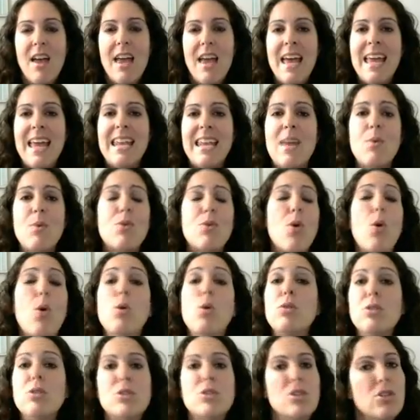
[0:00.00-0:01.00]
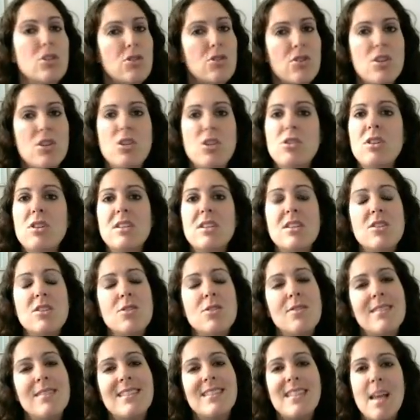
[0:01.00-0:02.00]
Now with older children, you need to do
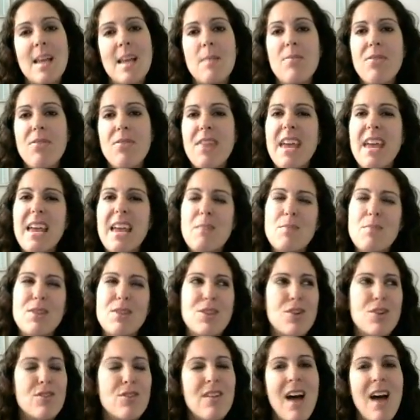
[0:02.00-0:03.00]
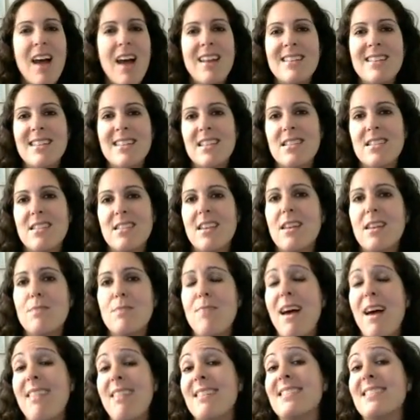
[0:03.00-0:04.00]
the same thing, but they're not as excited
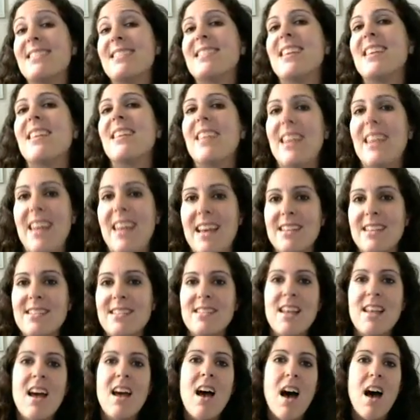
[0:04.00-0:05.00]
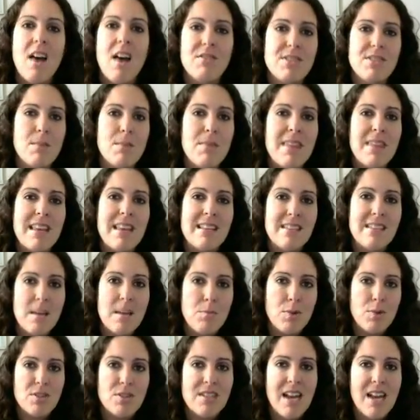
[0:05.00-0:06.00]
by the silliness of some of the
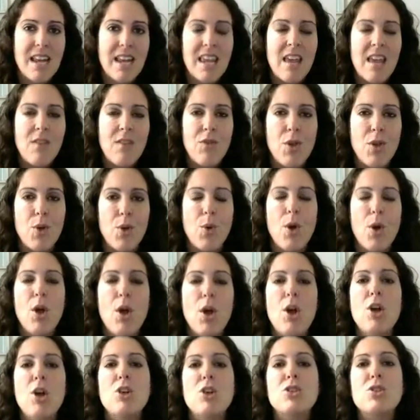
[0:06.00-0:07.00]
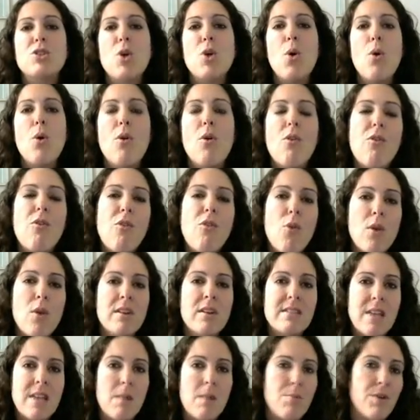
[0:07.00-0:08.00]
examples that I gave you. So for
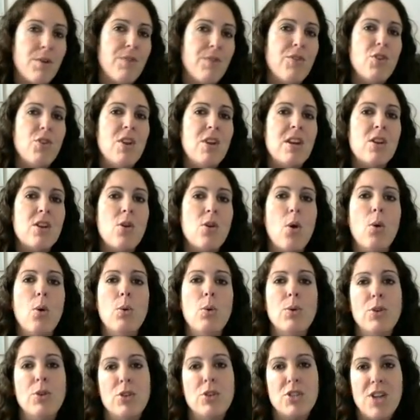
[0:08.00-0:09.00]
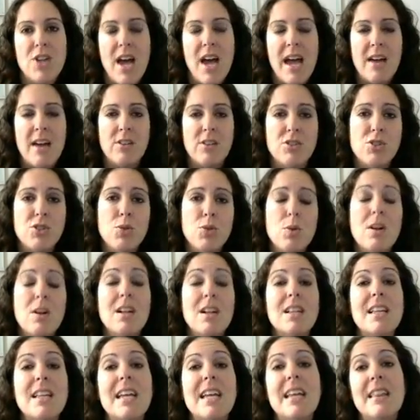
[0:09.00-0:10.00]
example, if you need an older child to
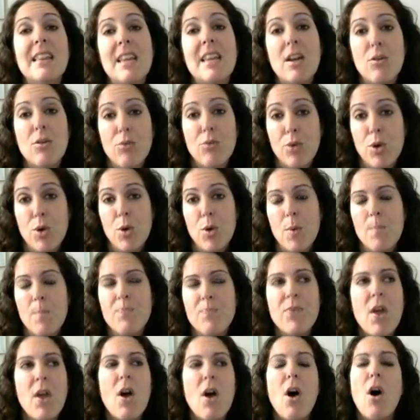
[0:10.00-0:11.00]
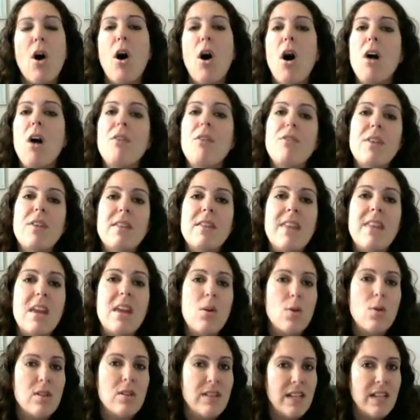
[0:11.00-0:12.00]
clean their room, often they
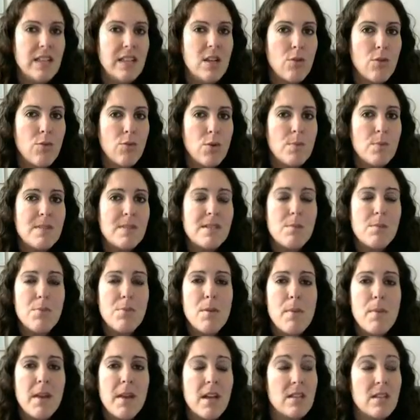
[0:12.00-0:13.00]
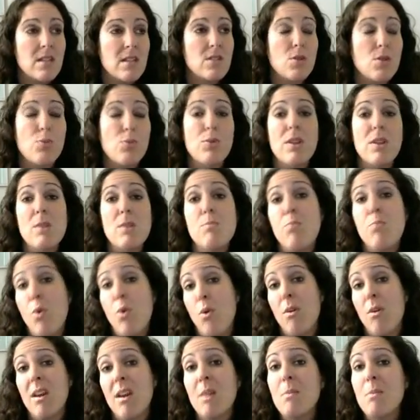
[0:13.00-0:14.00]
don't clean their room simply because it's a really
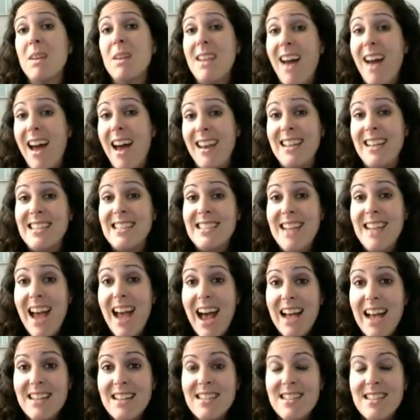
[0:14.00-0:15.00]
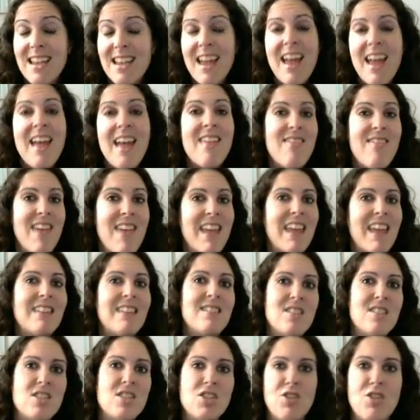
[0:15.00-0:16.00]
boring, monotonous task. They get
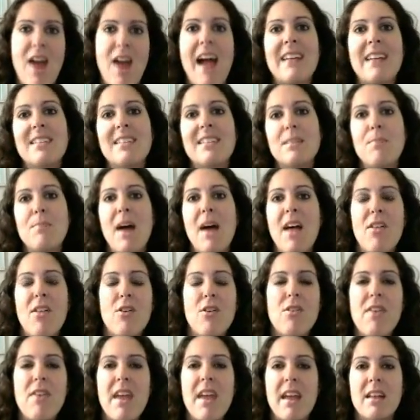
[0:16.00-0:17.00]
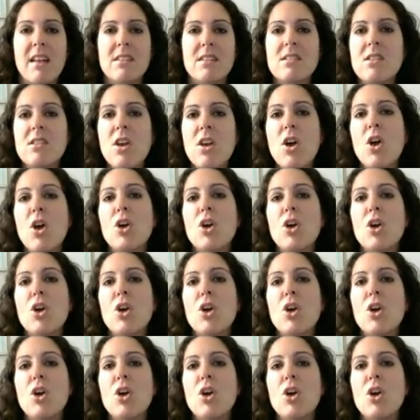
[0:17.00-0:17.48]
distracted by other things.